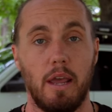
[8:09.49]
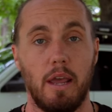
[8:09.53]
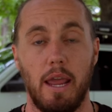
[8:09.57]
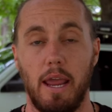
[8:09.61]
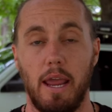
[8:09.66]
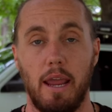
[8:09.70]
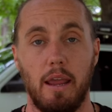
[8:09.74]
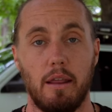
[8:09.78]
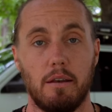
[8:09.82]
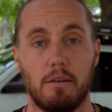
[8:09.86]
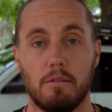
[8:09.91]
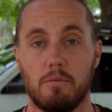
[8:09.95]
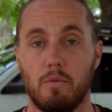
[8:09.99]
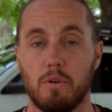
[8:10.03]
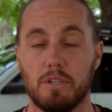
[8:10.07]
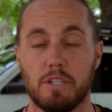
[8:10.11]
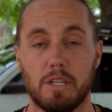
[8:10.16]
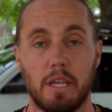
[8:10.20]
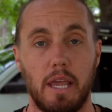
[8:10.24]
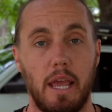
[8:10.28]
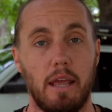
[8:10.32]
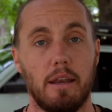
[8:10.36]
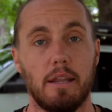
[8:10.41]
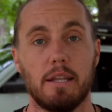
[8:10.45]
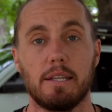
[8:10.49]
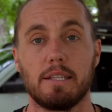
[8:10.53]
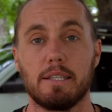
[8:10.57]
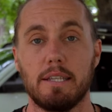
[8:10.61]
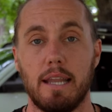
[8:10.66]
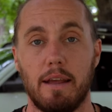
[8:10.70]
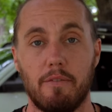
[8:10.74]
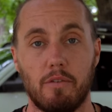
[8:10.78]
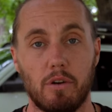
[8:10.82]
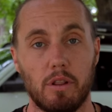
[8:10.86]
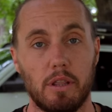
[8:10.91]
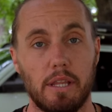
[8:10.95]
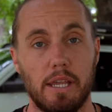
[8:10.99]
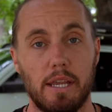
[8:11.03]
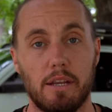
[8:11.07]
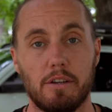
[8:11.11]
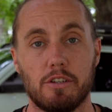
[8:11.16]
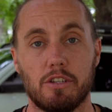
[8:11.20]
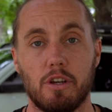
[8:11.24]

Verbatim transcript: And once again, it's never leaked.